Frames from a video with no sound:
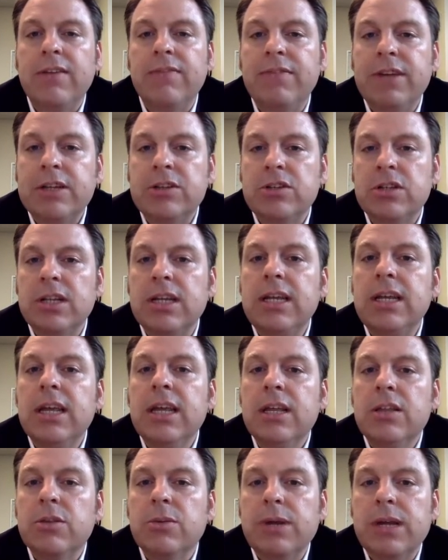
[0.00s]
Conventionally,
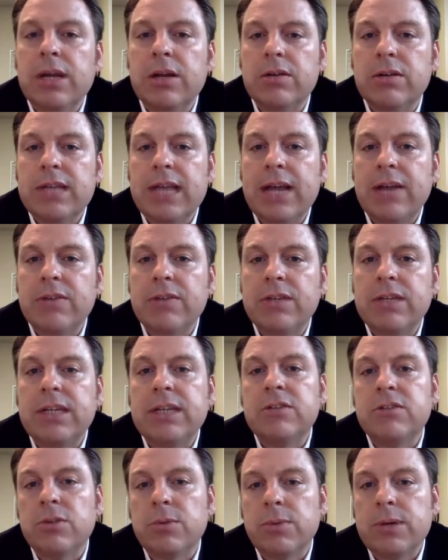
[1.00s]
$300,000
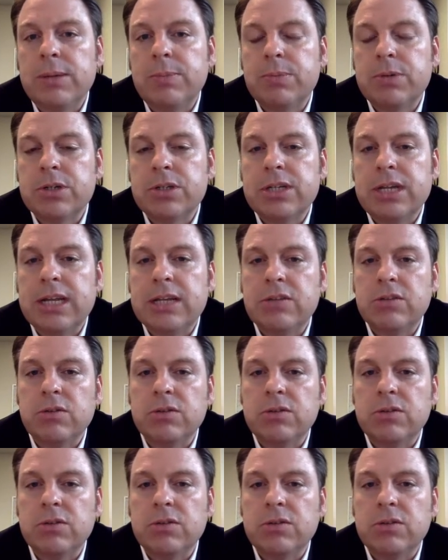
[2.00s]
is 3%.